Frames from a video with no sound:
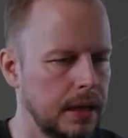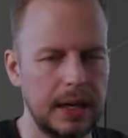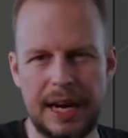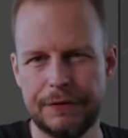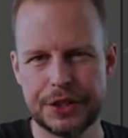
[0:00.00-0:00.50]

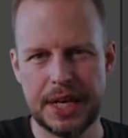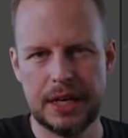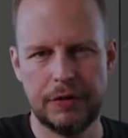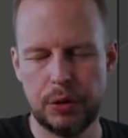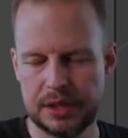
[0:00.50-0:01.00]
And for sake
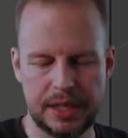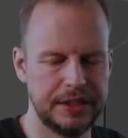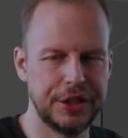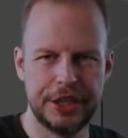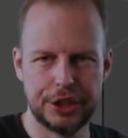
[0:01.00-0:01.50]
of old
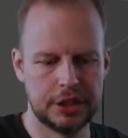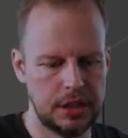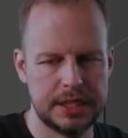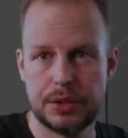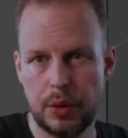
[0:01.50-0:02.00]
tradition,
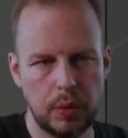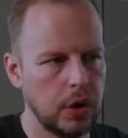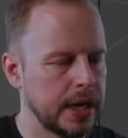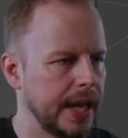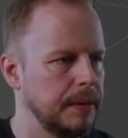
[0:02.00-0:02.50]
let's do a
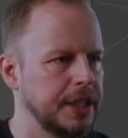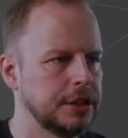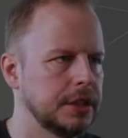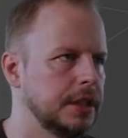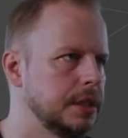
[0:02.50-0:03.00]
walk
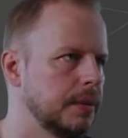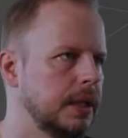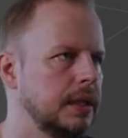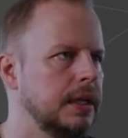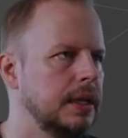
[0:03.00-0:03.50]
animation here as well.